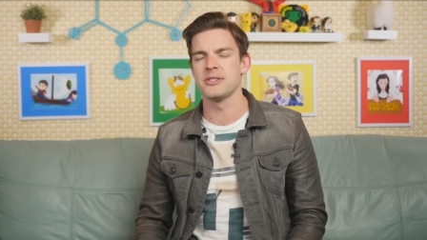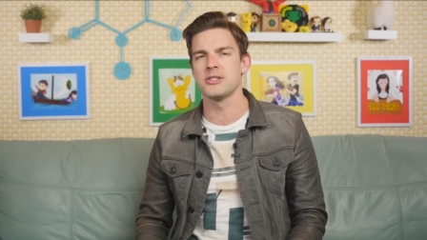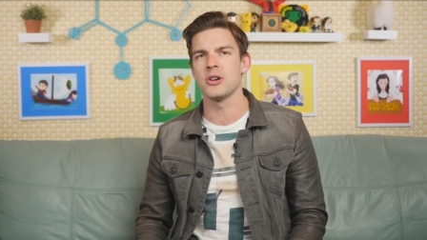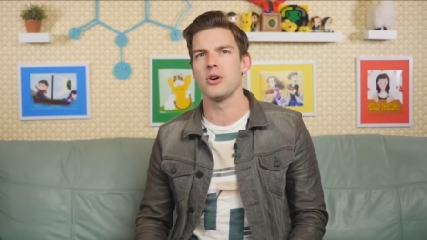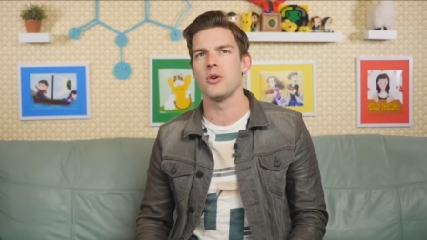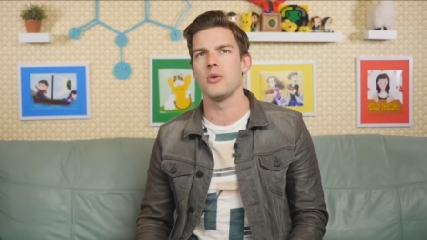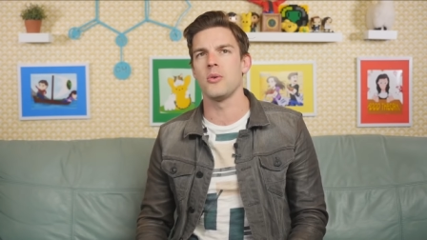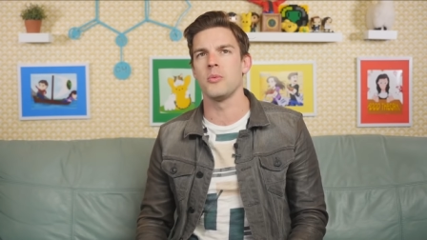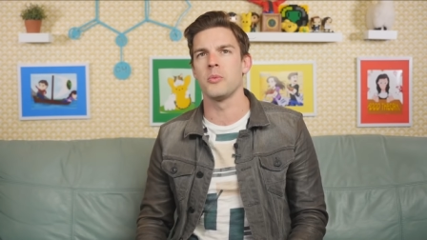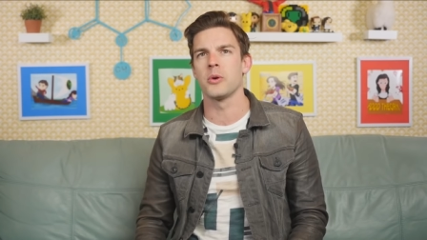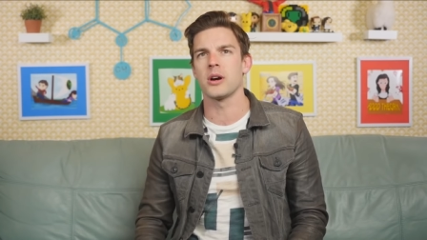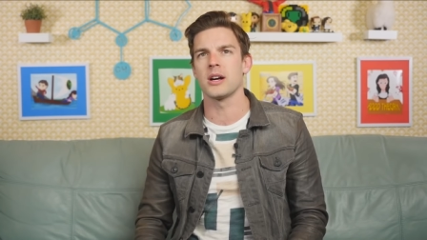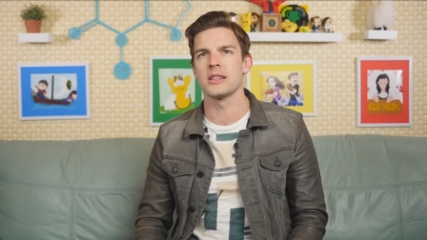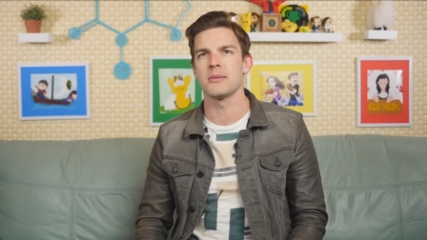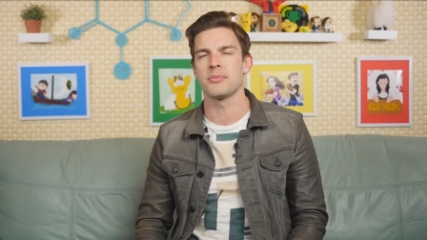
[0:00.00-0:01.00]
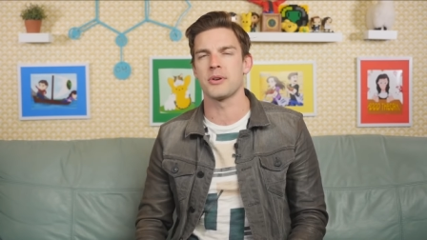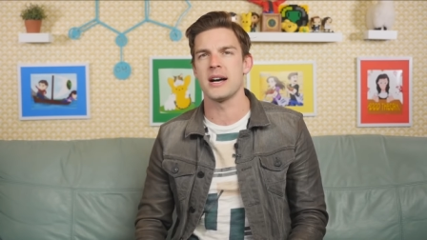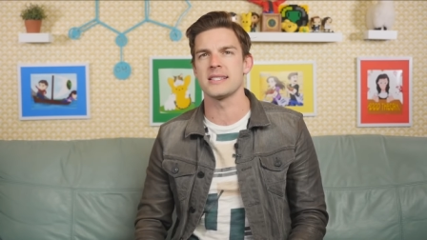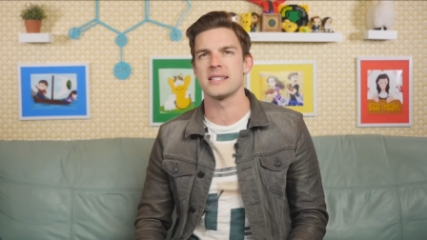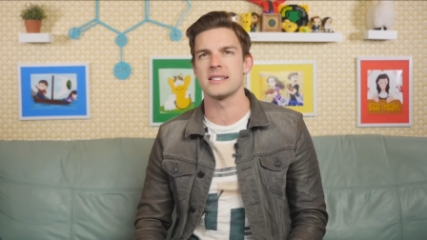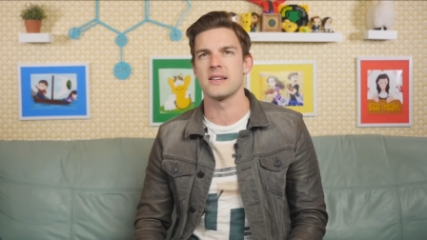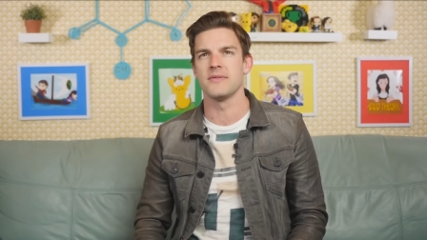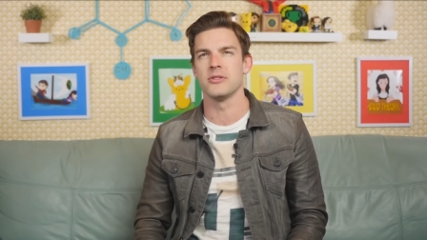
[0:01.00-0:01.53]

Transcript: So, we're in the process of